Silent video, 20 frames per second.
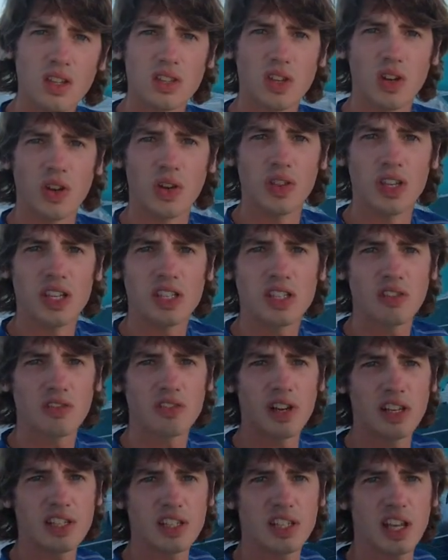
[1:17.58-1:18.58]
So these are
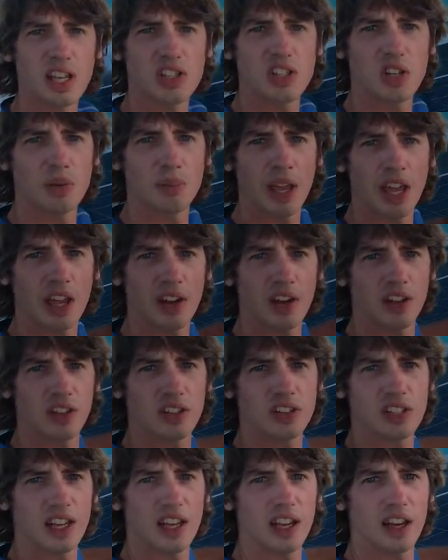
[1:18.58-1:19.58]
residential
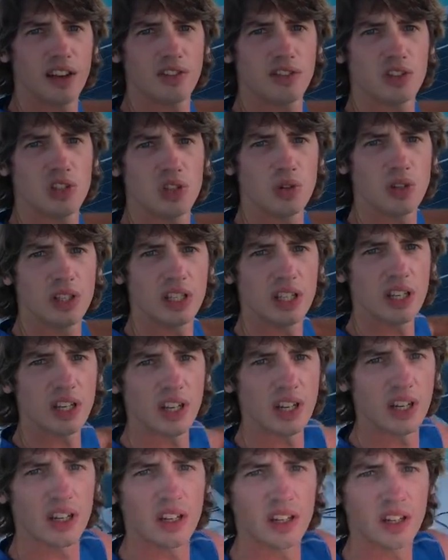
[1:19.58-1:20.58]
panels. I have two
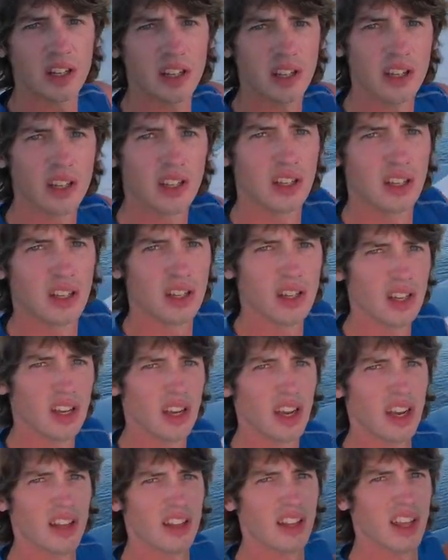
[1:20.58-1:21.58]
here
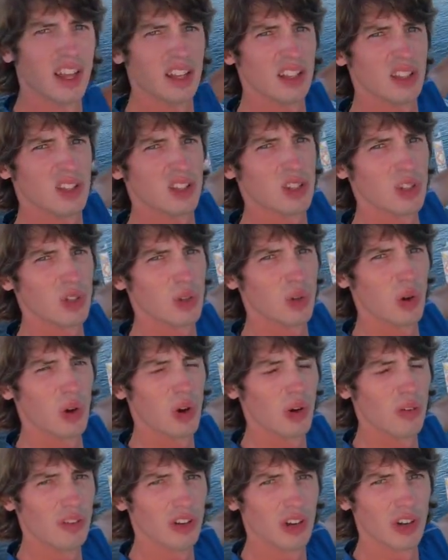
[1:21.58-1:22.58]
and then two
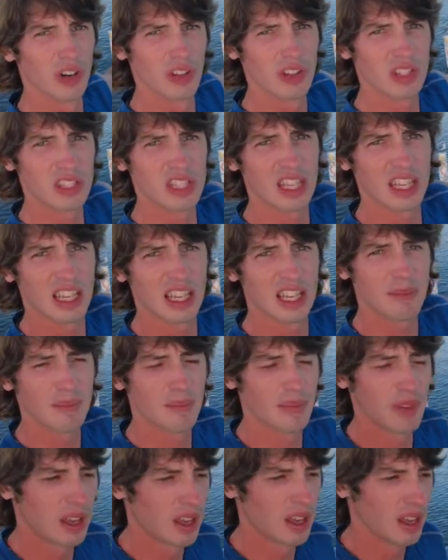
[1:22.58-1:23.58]
over the dinghy.
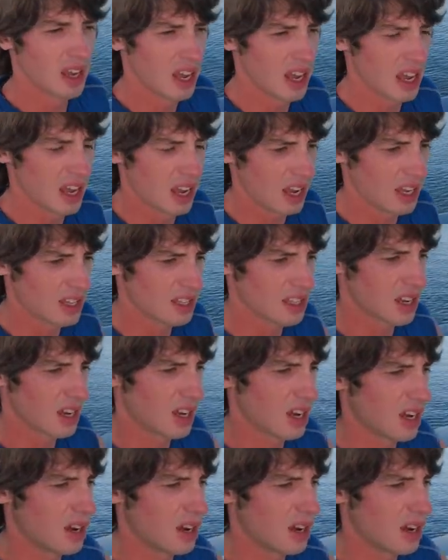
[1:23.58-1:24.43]
And